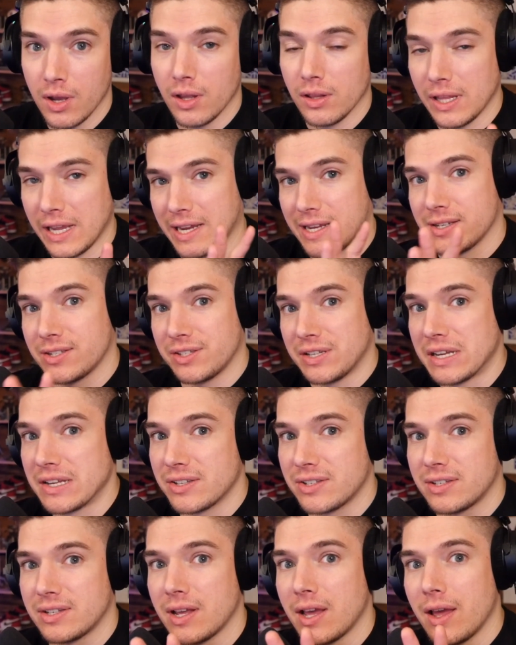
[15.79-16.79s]
like,
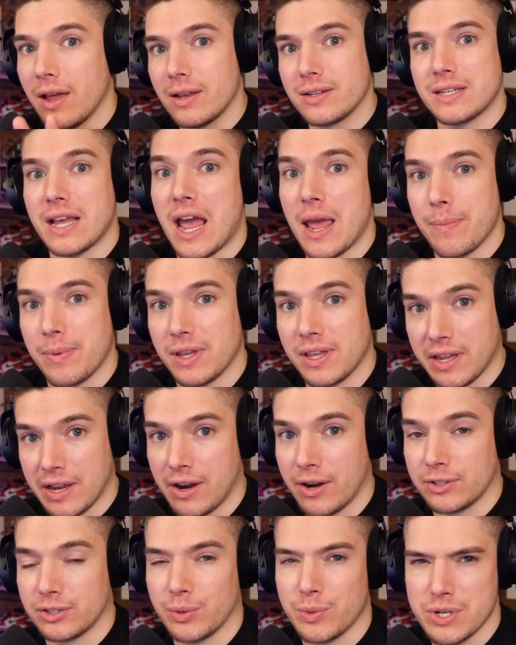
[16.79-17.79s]
assist type character,